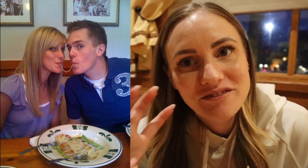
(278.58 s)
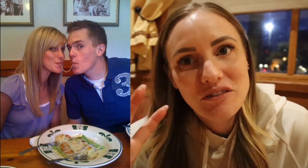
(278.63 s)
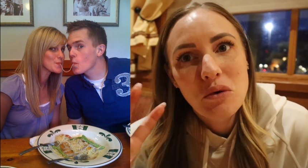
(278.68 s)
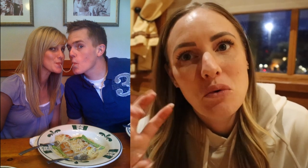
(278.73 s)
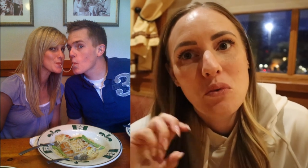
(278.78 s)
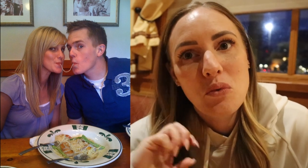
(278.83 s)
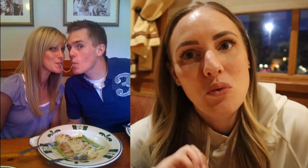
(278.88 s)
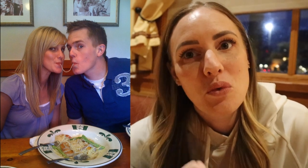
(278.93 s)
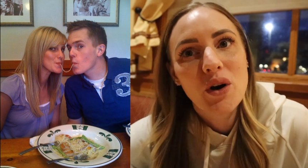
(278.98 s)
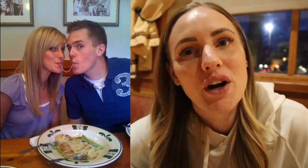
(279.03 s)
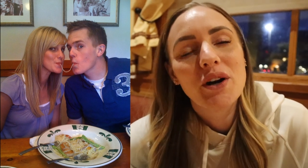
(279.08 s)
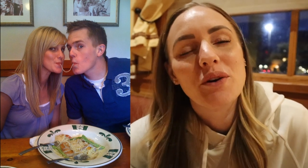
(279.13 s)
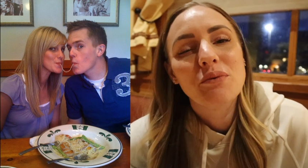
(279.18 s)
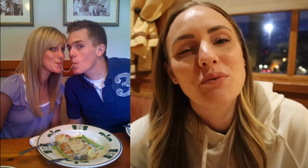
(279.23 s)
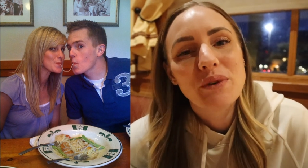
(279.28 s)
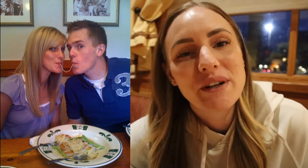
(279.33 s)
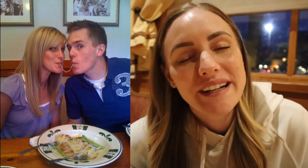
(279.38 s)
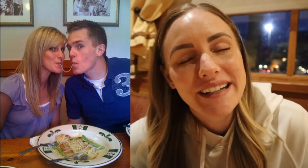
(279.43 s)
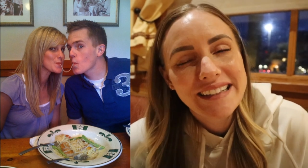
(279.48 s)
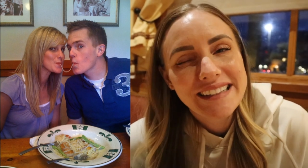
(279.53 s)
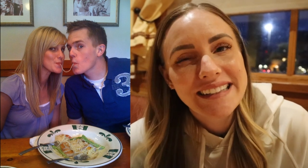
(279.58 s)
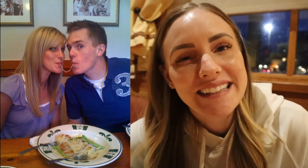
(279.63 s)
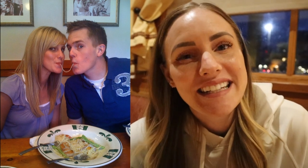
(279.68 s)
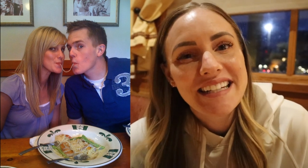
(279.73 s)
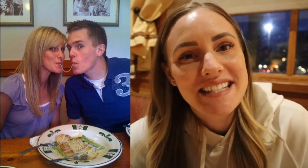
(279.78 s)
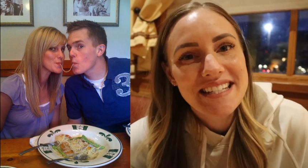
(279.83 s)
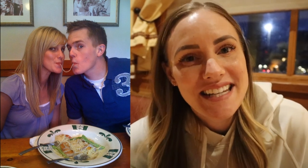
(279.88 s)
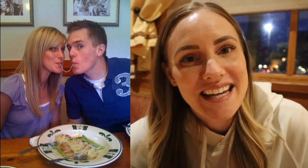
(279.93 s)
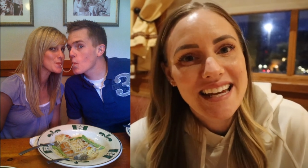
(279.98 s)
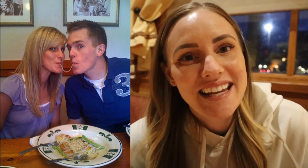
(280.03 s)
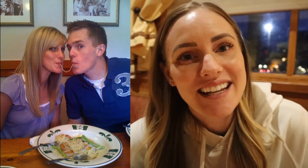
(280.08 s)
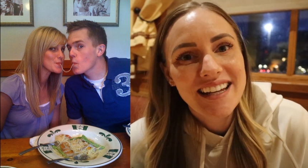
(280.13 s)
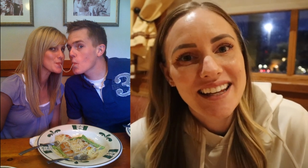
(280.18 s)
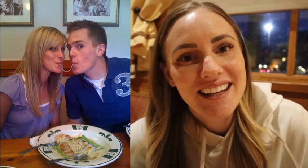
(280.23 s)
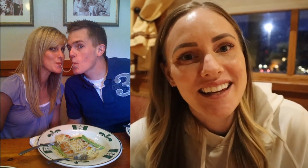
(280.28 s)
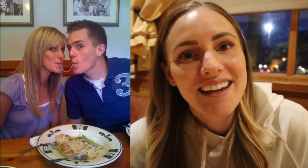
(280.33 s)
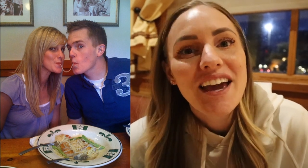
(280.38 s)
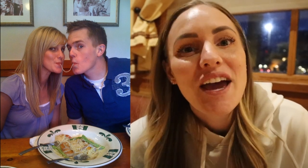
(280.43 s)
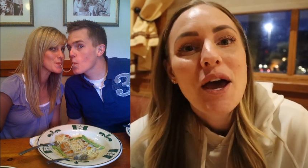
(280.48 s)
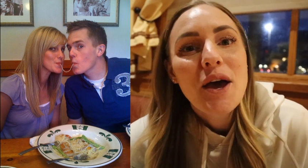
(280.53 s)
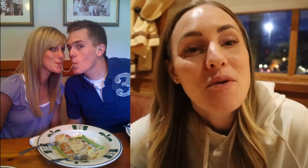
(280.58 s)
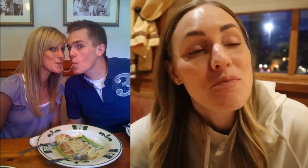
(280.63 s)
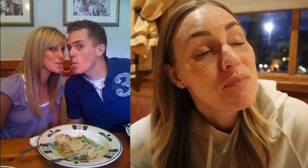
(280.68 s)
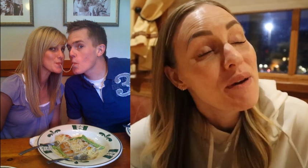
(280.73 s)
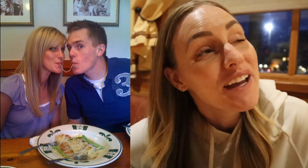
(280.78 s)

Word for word: yeah. we're really dating mm -hmm.